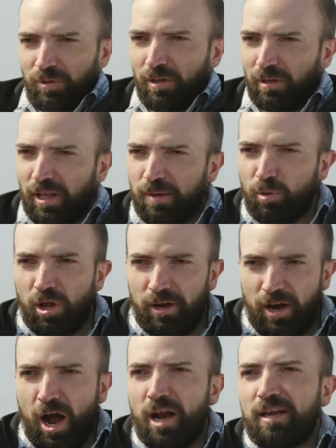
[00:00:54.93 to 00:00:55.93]
with the label on
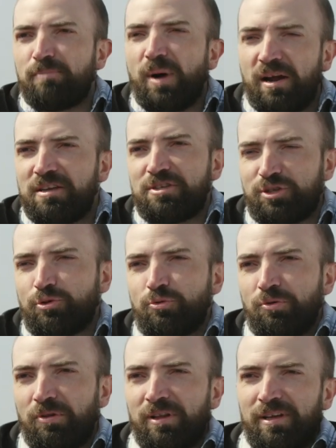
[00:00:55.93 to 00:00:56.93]
it, Honey Bunny
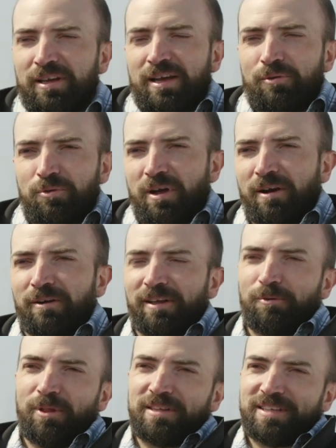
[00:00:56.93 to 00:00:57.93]
School. We thought,
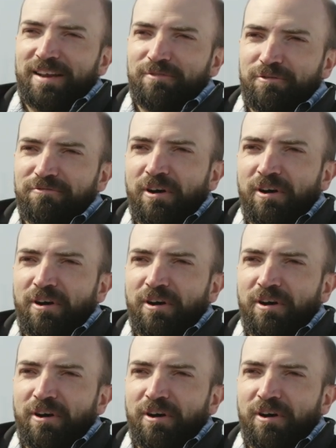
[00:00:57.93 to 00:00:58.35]
okay, well, that's kind of a